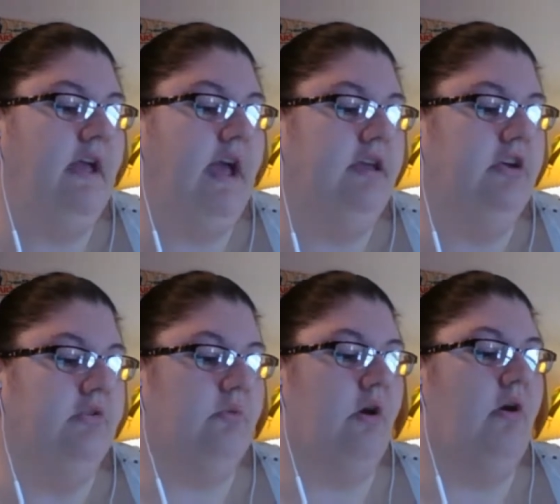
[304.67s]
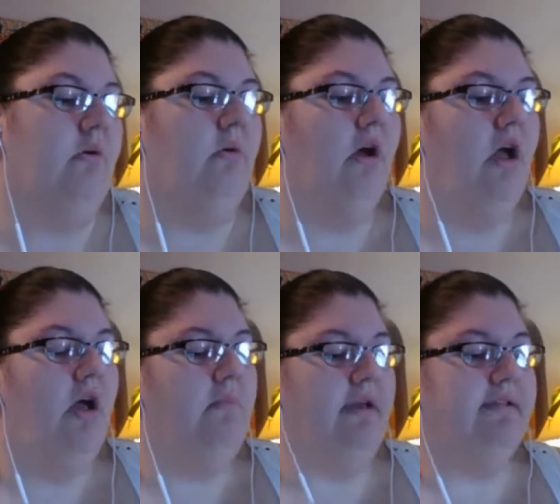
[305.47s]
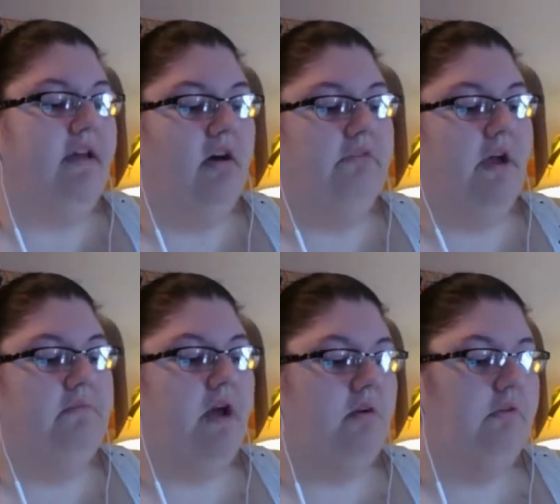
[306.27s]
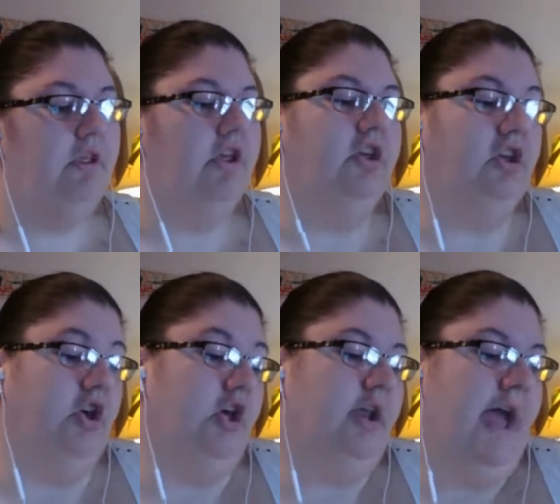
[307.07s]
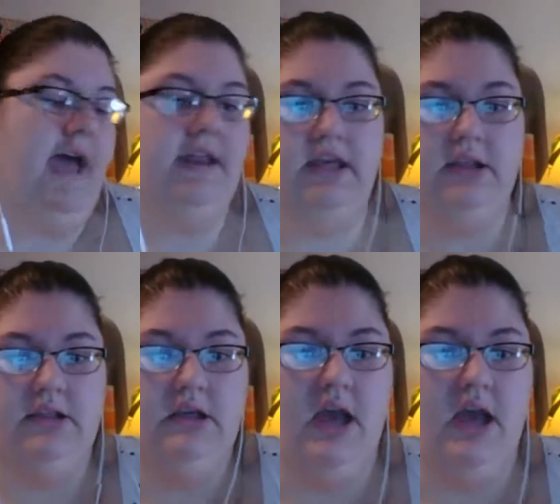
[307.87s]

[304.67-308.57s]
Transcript: that I can grow myself. I'm not really good at it.